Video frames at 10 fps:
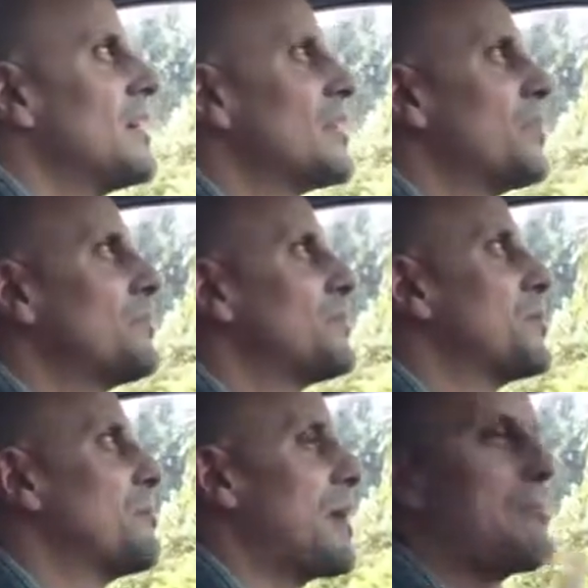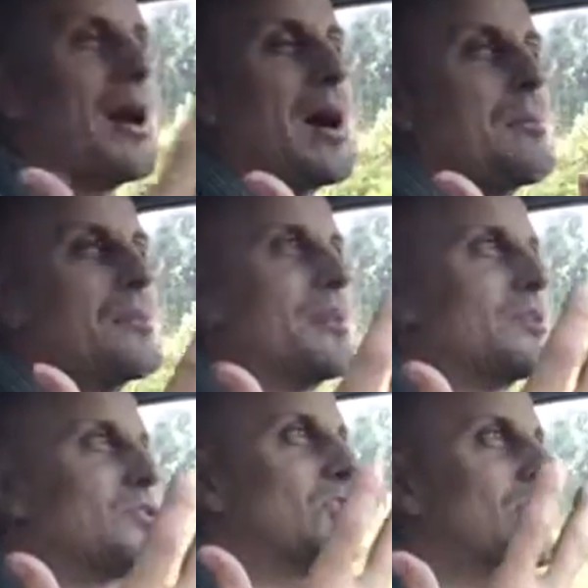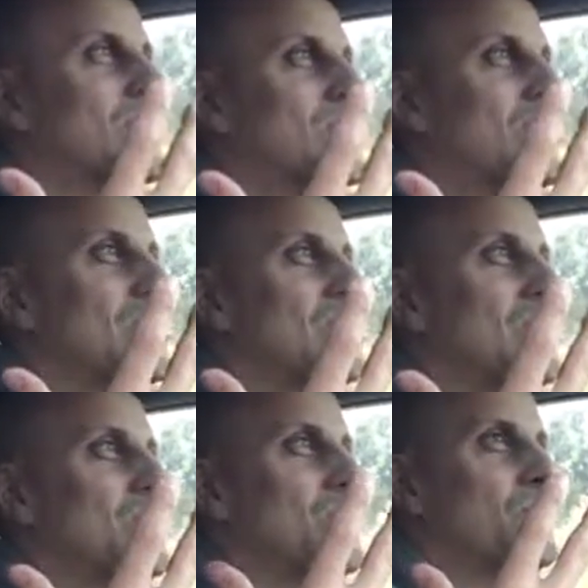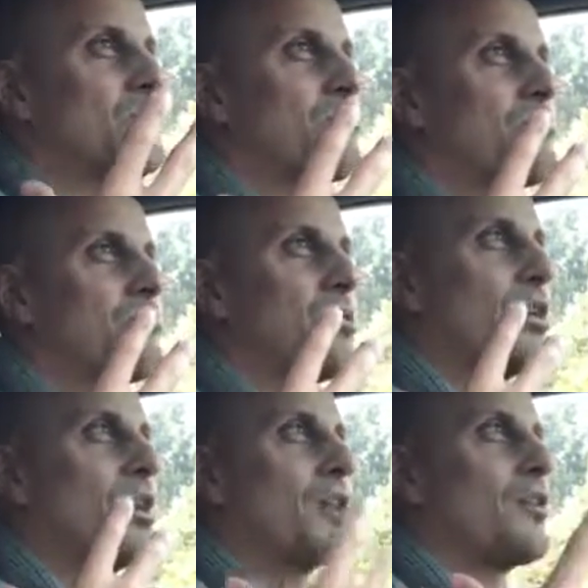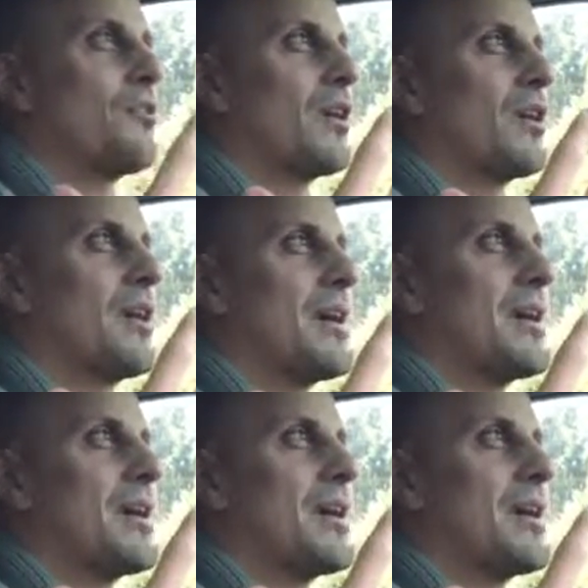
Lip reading: my mom, she put a lot of,